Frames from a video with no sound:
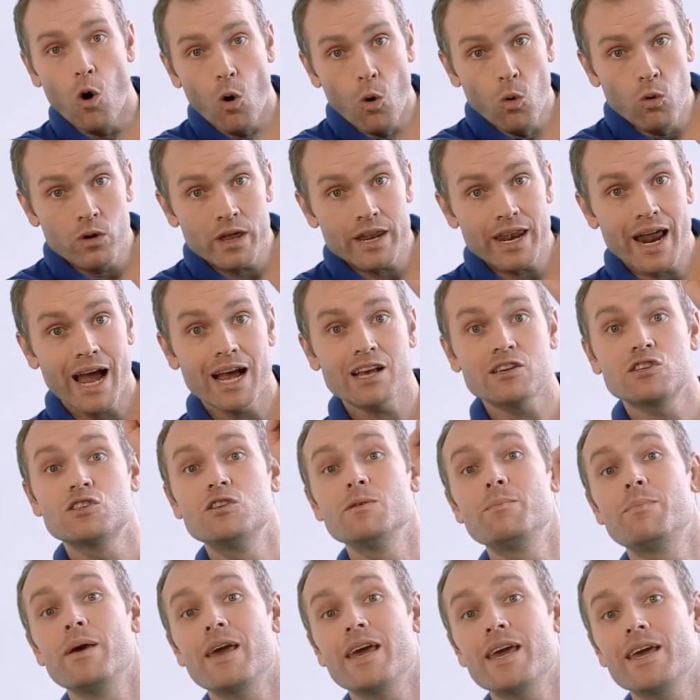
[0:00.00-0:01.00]
All it has
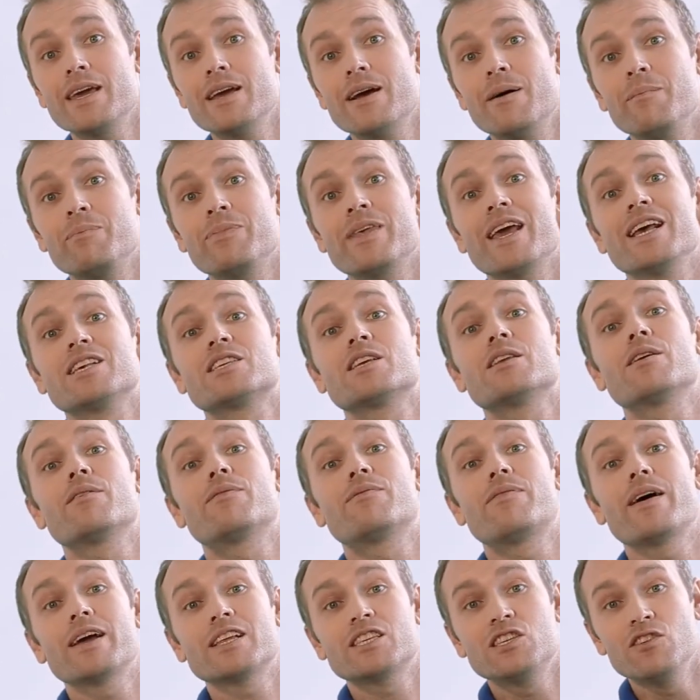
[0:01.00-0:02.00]
to be is an
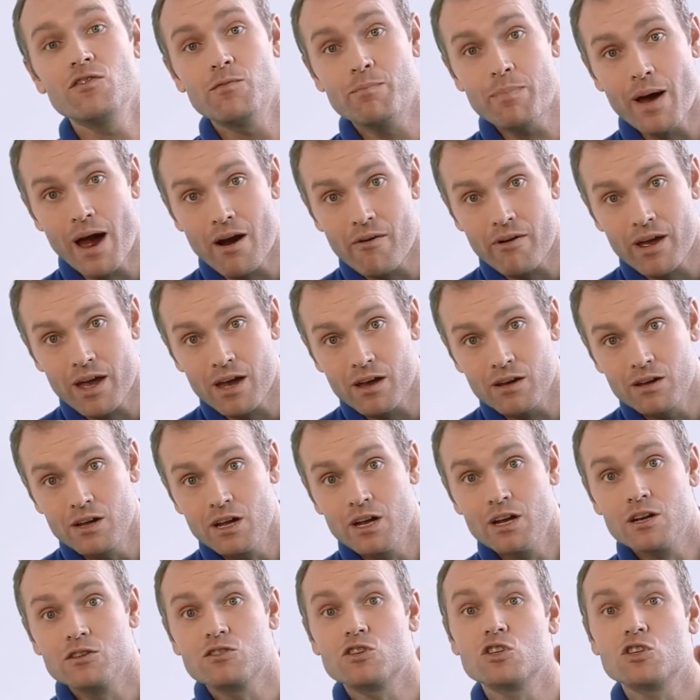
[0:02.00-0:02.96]
effective barrier